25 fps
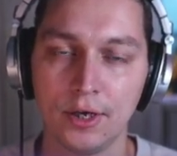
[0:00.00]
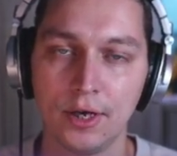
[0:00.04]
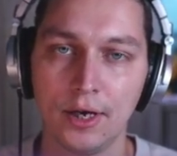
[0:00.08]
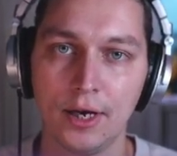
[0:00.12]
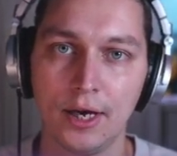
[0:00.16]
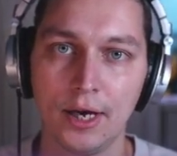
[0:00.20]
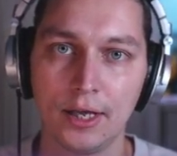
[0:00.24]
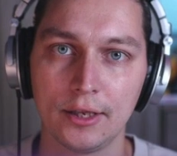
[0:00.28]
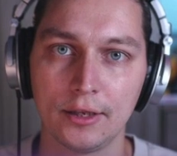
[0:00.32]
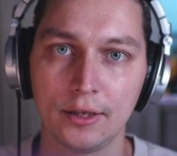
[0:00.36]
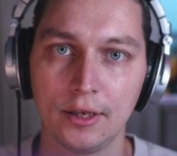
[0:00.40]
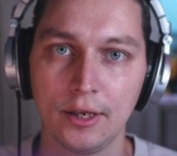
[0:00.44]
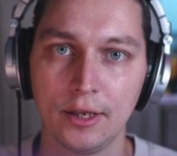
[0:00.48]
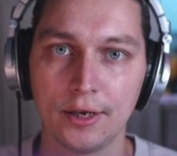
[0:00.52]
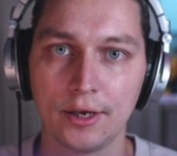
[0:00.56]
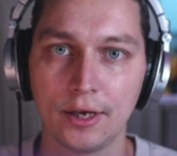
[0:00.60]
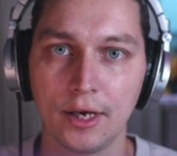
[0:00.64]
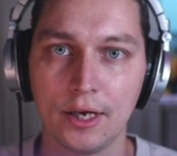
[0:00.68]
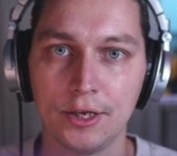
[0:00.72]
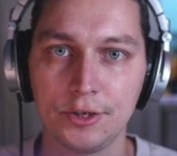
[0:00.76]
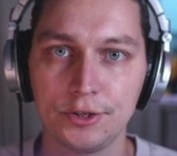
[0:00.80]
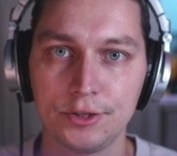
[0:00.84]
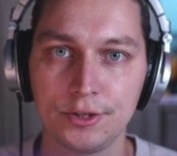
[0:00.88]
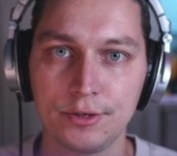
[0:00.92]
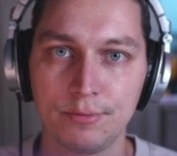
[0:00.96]
handling
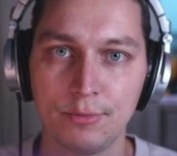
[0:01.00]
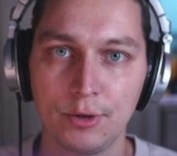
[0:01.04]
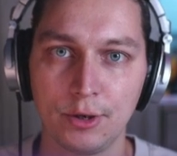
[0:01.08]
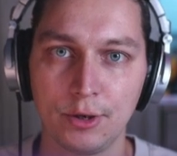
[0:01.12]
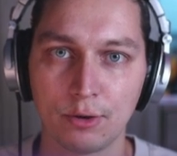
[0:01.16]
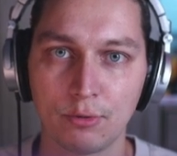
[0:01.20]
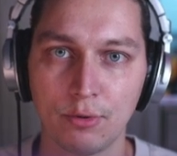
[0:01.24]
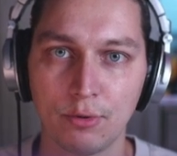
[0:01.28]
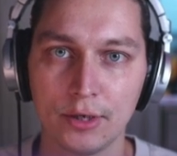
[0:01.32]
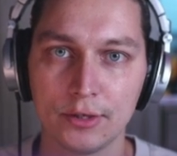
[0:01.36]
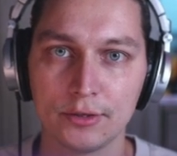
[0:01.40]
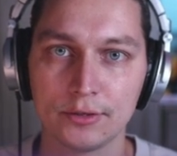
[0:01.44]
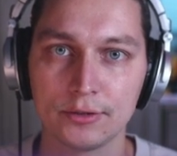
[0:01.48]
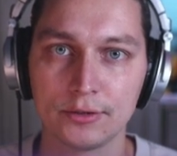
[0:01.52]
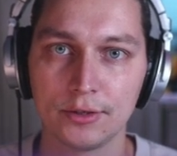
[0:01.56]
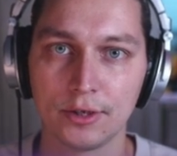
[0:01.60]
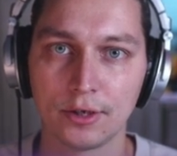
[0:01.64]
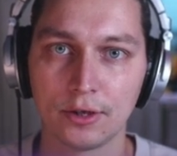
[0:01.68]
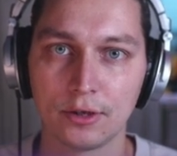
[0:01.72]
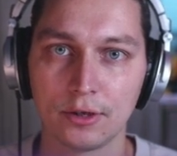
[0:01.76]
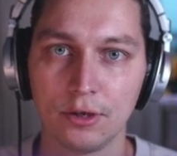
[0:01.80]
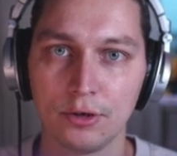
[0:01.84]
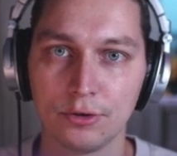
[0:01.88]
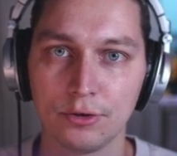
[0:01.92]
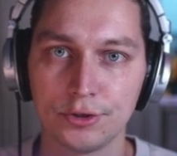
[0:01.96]
HTTP requests in
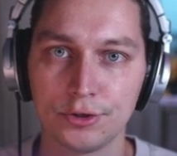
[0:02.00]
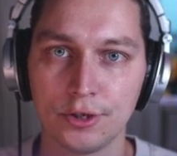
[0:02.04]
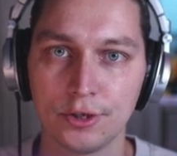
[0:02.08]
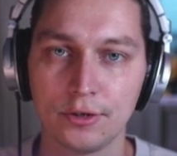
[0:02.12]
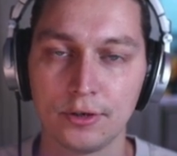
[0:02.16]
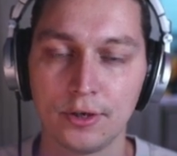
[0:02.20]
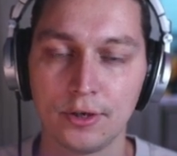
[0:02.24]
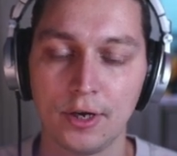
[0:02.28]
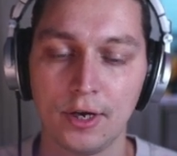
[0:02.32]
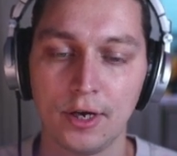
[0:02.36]
Clojure.